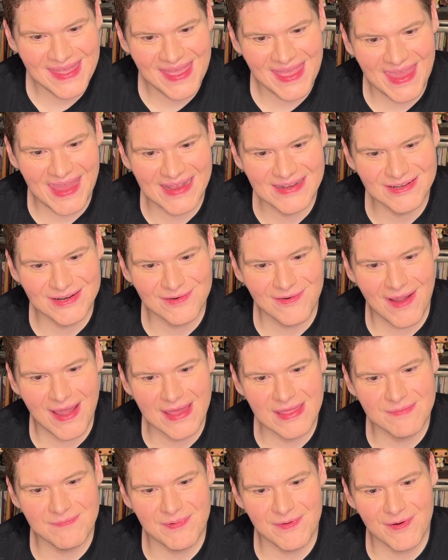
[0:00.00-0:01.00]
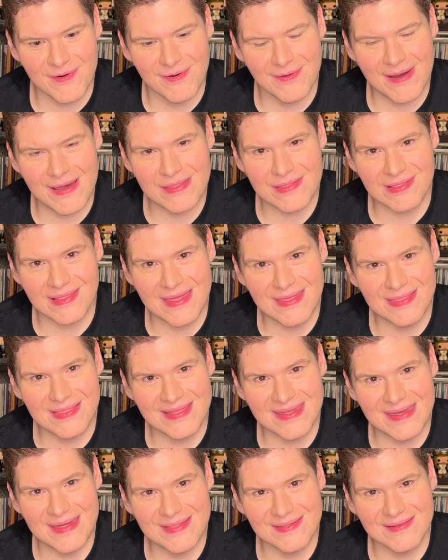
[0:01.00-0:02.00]
andrea riseborough as
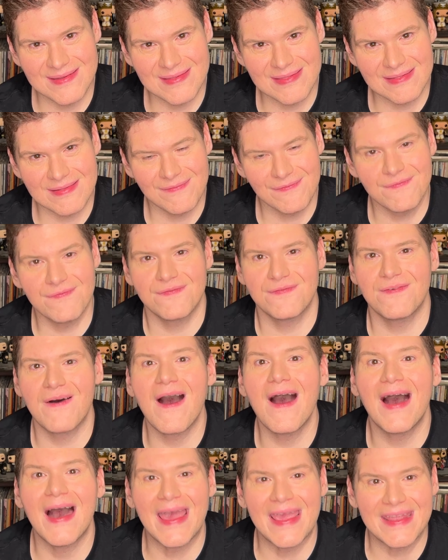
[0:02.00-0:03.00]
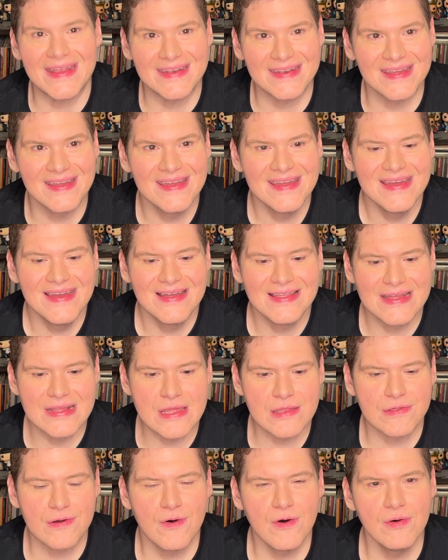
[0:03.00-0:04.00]
leslie is just fine like
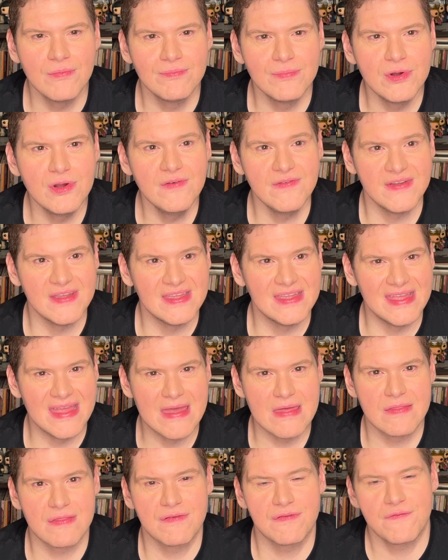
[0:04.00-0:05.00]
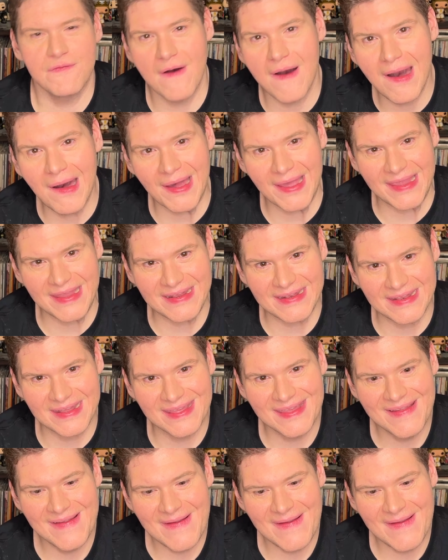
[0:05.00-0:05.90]
this whole movie is fine